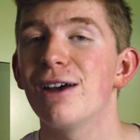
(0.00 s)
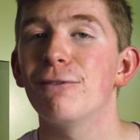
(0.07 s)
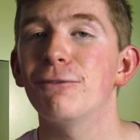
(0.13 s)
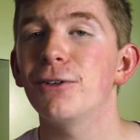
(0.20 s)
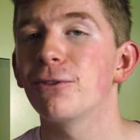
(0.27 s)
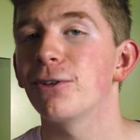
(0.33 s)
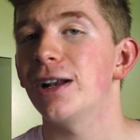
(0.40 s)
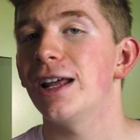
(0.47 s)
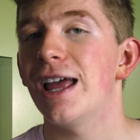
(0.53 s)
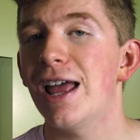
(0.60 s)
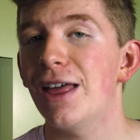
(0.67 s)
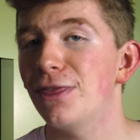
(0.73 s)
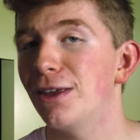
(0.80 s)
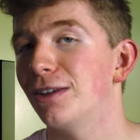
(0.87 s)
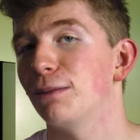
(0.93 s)
feel free to
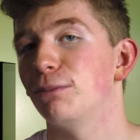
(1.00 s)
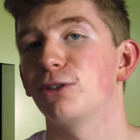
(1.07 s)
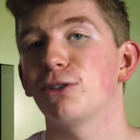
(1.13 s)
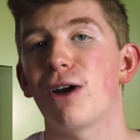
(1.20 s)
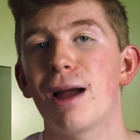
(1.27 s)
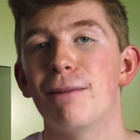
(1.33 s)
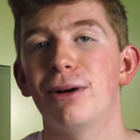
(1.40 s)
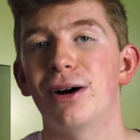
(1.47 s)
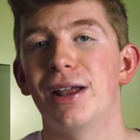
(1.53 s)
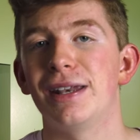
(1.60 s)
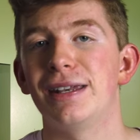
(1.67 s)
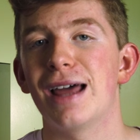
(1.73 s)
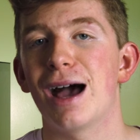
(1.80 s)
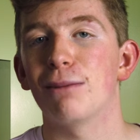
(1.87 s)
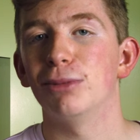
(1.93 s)
hit the subscribe
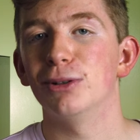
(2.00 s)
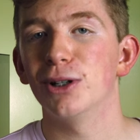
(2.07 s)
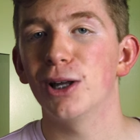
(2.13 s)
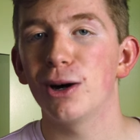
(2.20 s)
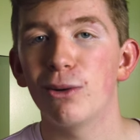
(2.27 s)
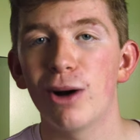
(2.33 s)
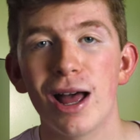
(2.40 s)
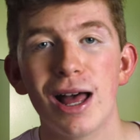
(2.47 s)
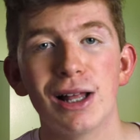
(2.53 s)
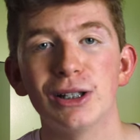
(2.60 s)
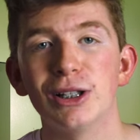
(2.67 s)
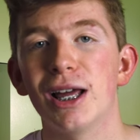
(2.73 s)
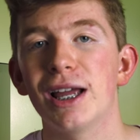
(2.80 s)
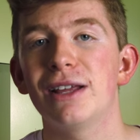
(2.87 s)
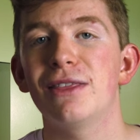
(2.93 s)
button down below,
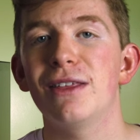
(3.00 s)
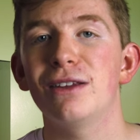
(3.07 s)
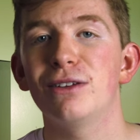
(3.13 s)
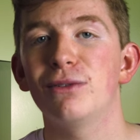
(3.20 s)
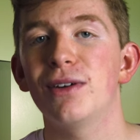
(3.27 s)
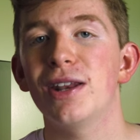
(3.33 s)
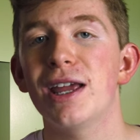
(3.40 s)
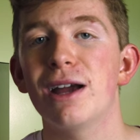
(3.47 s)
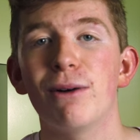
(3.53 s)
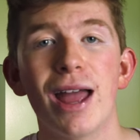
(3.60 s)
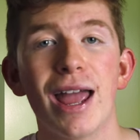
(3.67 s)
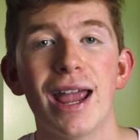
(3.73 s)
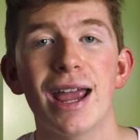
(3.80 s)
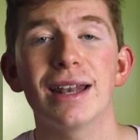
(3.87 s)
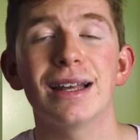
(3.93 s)
like this video,
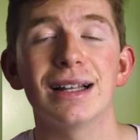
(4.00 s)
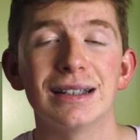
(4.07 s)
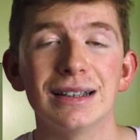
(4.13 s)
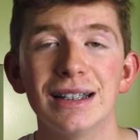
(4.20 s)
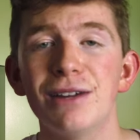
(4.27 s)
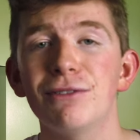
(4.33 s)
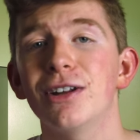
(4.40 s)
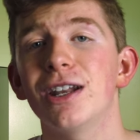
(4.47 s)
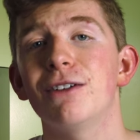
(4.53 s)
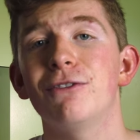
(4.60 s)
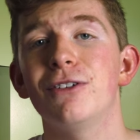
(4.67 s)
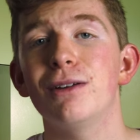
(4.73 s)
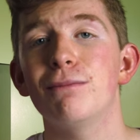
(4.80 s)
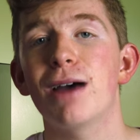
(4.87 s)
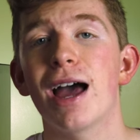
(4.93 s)
and leave any
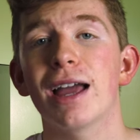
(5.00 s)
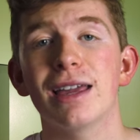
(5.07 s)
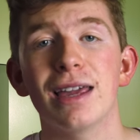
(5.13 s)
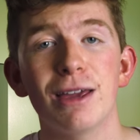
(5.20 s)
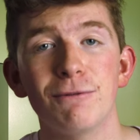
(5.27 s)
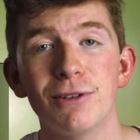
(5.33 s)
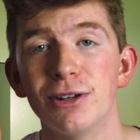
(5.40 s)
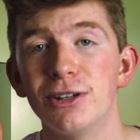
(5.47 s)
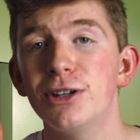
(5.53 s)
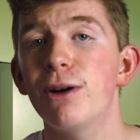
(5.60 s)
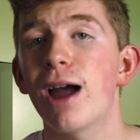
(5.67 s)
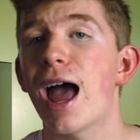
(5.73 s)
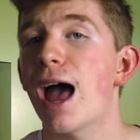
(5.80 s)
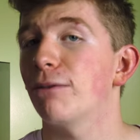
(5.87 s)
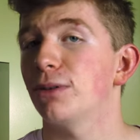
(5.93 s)
feedback if you do
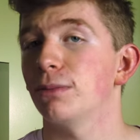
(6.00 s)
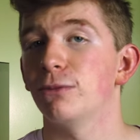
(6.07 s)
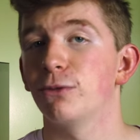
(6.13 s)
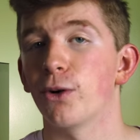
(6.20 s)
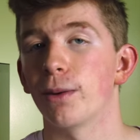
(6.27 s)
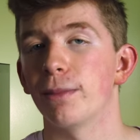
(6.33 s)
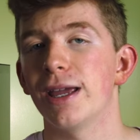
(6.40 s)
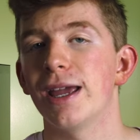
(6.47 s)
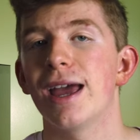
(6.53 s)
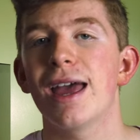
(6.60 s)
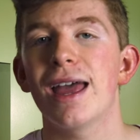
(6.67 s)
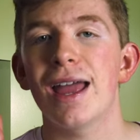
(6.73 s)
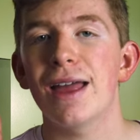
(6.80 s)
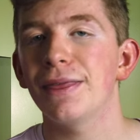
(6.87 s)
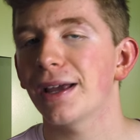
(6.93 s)
have some for me
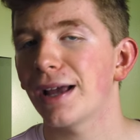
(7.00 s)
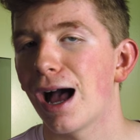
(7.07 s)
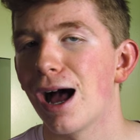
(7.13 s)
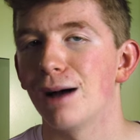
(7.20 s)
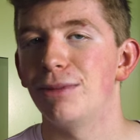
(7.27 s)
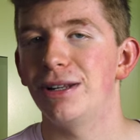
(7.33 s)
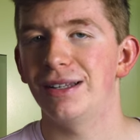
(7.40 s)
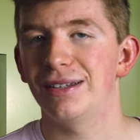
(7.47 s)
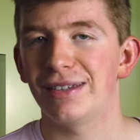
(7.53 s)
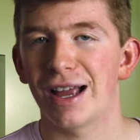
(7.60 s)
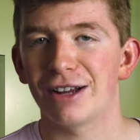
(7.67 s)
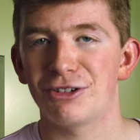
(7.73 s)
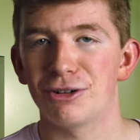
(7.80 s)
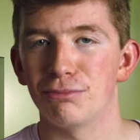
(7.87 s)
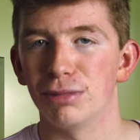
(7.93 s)
in the comment
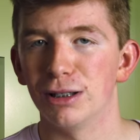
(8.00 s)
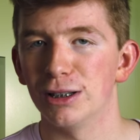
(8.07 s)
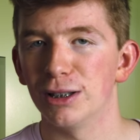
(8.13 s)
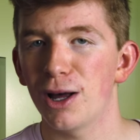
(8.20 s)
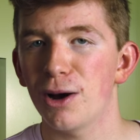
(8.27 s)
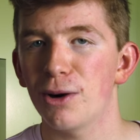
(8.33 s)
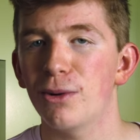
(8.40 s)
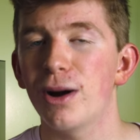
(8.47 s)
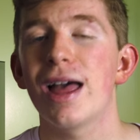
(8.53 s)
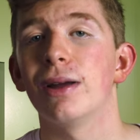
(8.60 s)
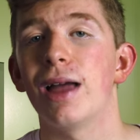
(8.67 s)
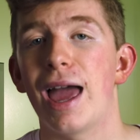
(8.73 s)
section below.